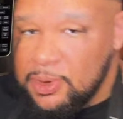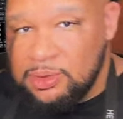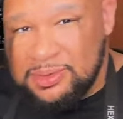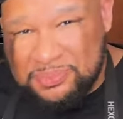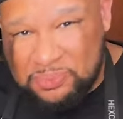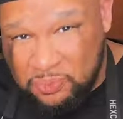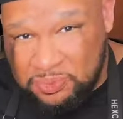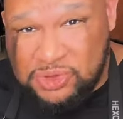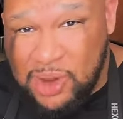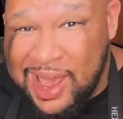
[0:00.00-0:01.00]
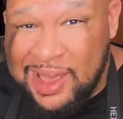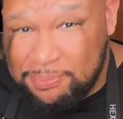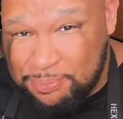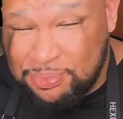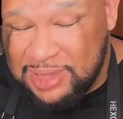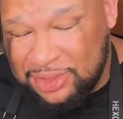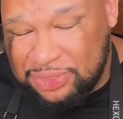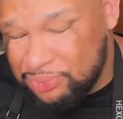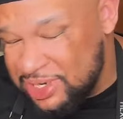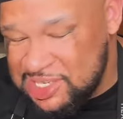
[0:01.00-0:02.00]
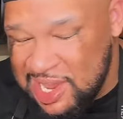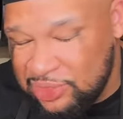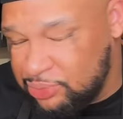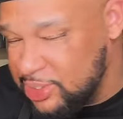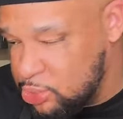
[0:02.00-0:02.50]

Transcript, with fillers: keep it, try like 310,